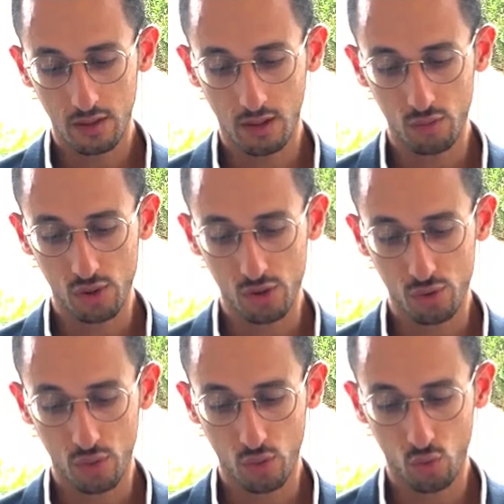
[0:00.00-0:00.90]
I'll just
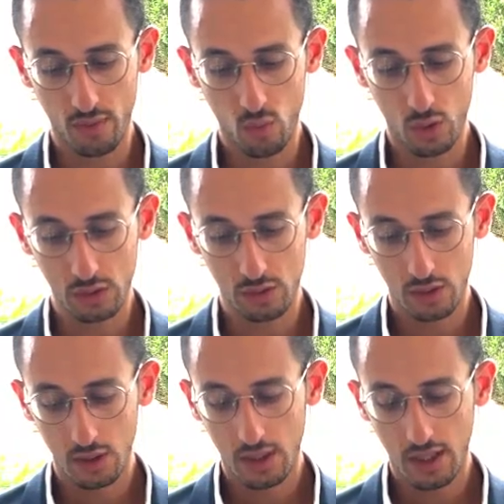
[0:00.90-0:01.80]
show a normal one.
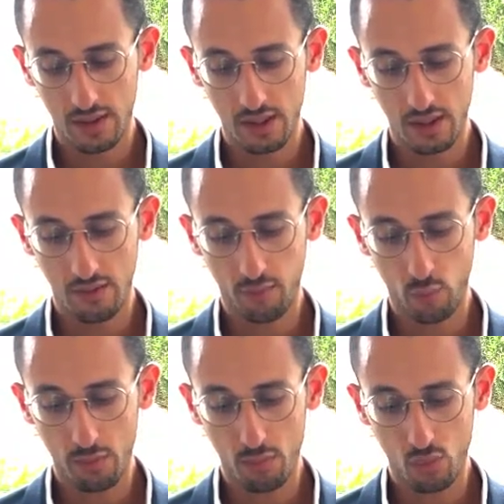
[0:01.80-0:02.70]
And then if
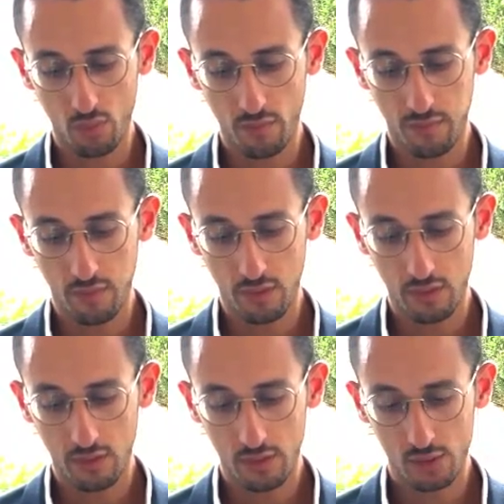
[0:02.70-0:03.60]
we move
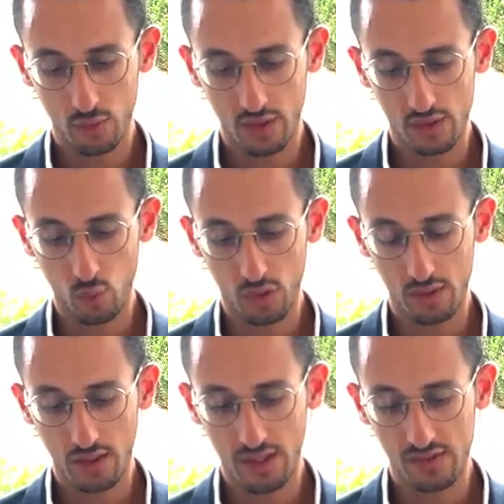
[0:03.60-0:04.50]
to this
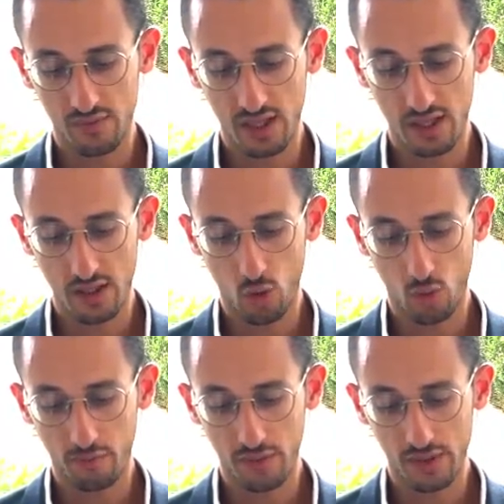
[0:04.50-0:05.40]
one, it's very
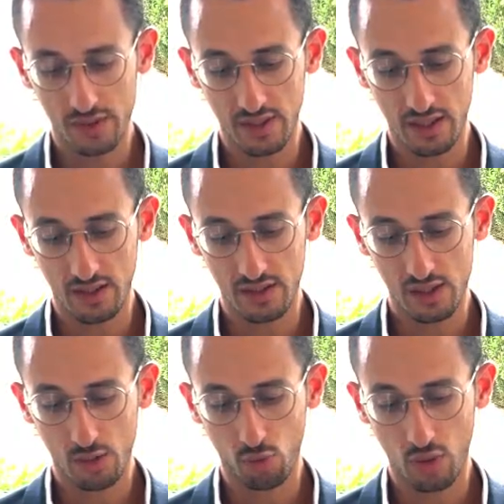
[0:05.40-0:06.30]
obvious that a
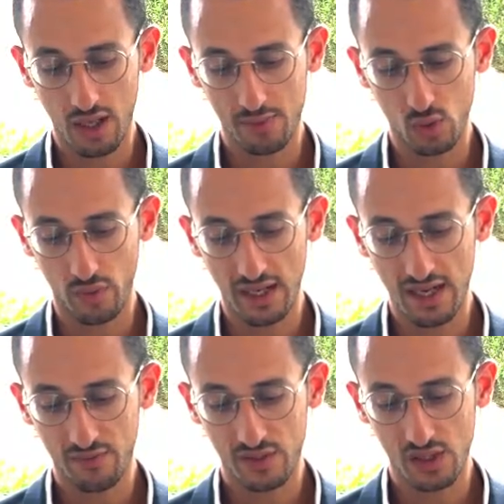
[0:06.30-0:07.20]
disc prolapse on the
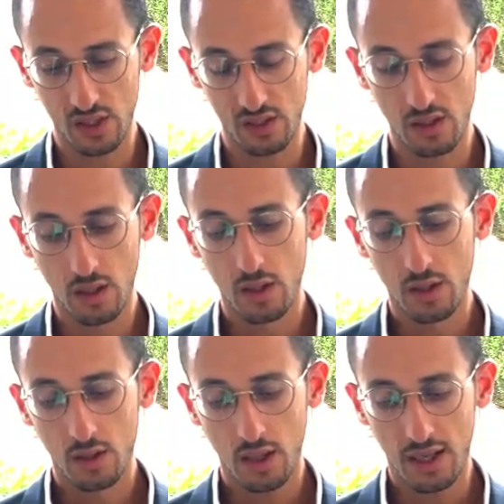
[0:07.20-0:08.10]
left side
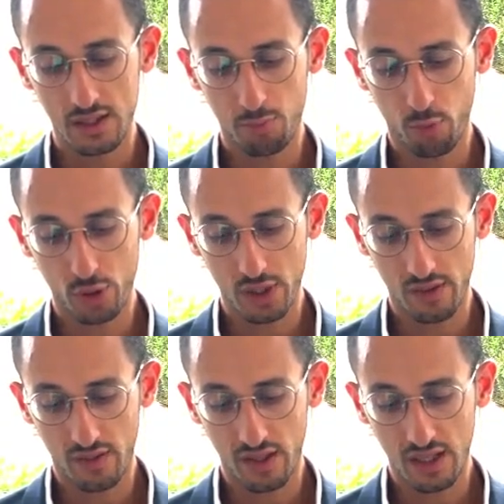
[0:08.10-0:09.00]
and pushing
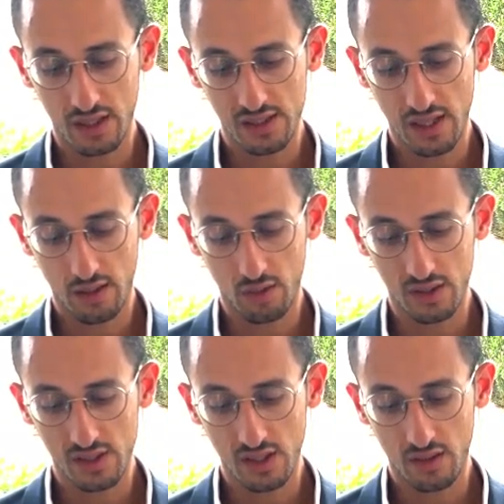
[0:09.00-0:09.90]
the thecal sac. You
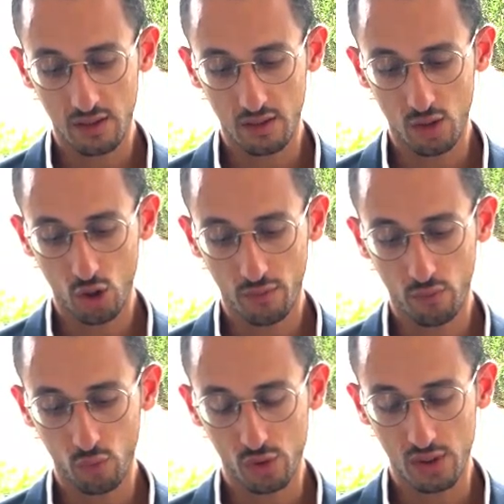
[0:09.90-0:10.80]
can see the nerve
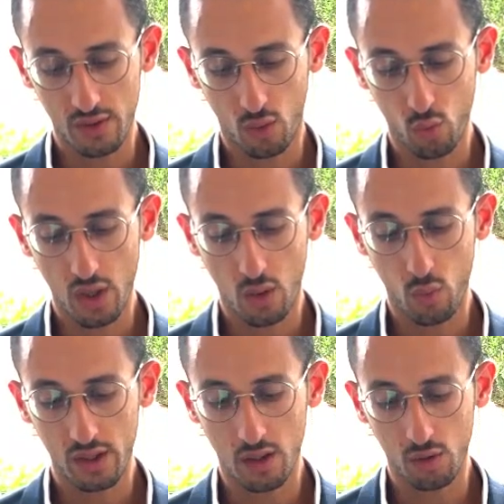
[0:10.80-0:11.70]
roots in the cauda
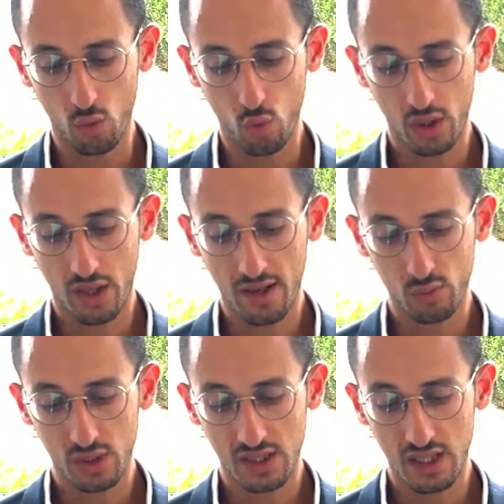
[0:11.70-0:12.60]
equina are all
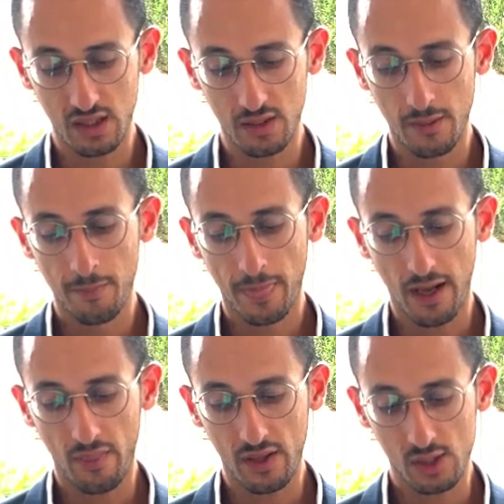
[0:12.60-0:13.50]
crowded here,
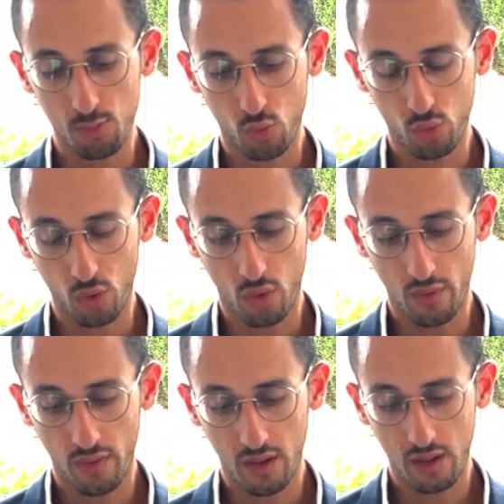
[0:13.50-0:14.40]
and that's more
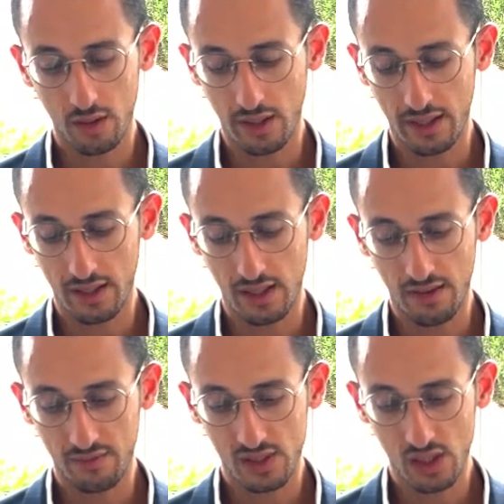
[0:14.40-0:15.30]
on the
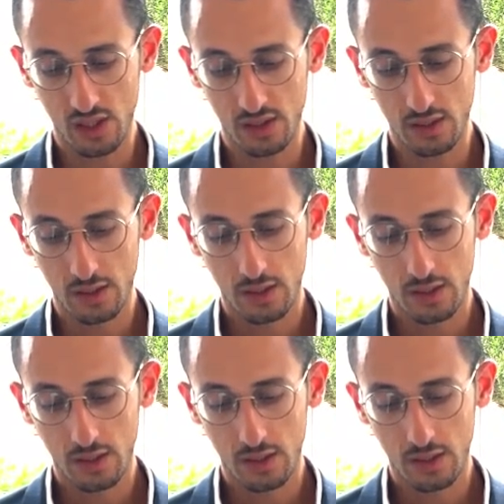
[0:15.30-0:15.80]
left side.